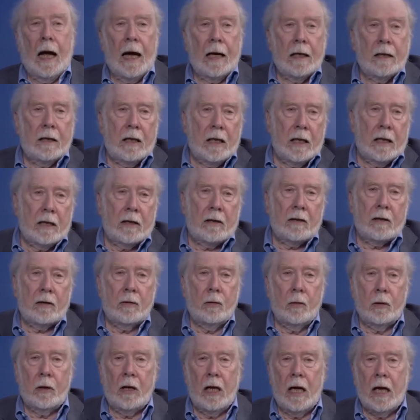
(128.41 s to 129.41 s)
and
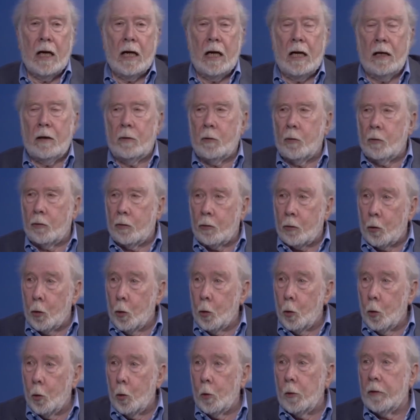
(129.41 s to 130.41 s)
intruding into
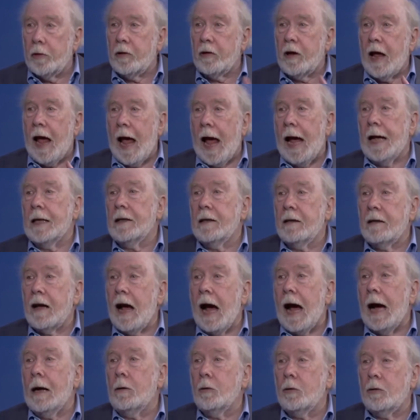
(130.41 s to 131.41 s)
schools and
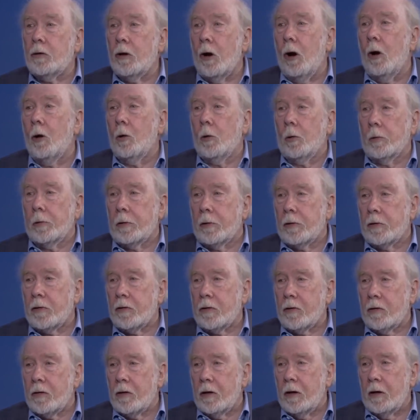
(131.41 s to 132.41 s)

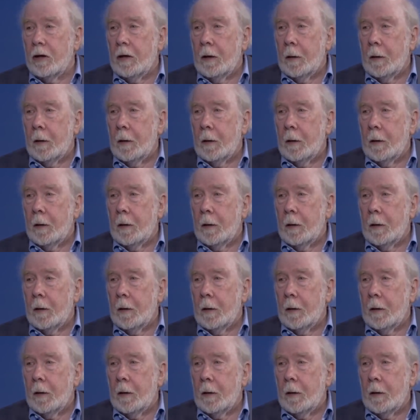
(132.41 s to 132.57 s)
households.